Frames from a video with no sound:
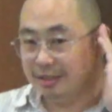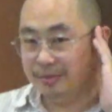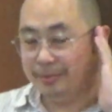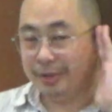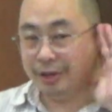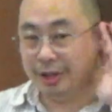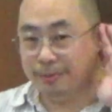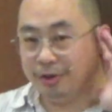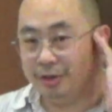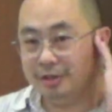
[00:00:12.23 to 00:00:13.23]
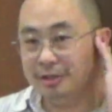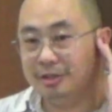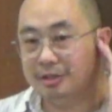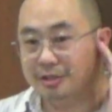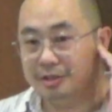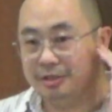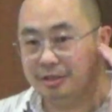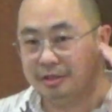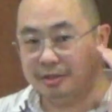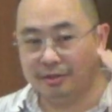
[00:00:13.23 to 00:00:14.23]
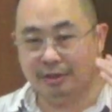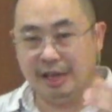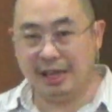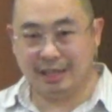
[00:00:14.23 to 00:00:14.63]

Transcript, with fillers: Meron na po? Wala?